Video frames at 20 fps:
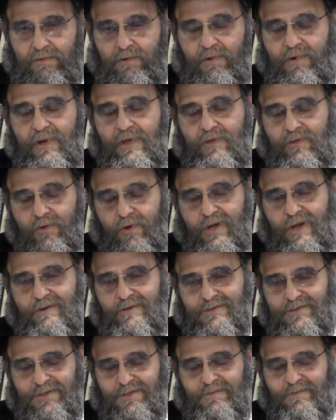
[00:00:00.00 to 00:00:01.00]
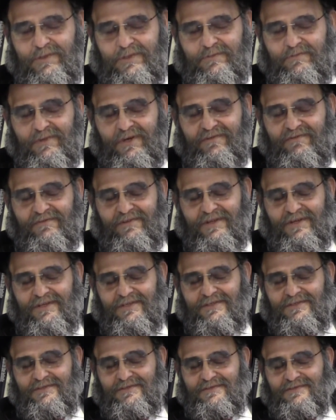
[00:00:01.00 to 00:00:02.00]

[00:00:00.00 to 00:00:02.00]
Or I thought I was going to miss my flight.